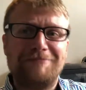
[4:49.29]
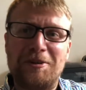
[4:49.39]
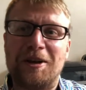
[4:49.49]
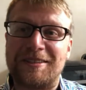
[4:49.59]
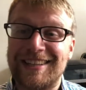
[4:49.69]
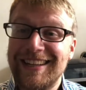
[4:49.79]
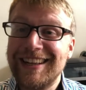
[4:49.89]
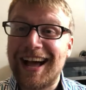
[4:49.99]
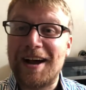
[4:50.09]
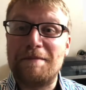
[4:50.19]
Who knows?
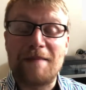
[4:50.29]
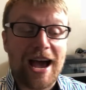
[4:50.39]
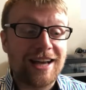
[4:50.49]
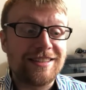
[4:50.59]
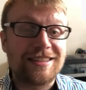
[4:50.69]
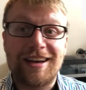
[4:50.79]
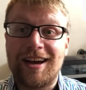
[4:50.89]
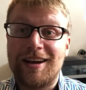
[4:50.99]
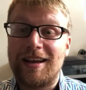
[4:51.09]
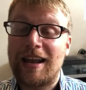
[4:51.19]

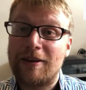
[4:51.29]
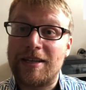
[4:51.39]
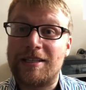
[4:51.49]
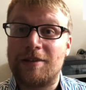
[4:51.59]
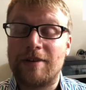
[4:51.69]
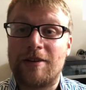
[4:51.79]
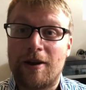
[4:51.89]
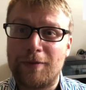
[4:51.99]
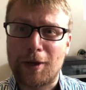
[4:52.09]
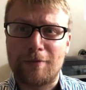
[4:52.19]
Larry did a really
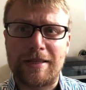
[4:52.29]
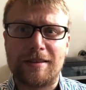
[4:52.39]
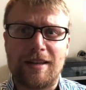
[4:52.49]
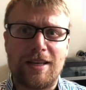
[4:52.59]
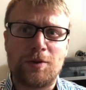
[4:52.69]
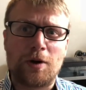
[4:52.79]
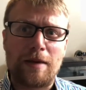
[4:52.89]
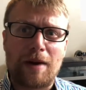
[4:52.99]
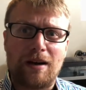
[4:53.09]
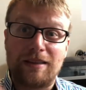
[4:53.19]
great video recently talking
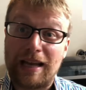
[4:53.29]
about The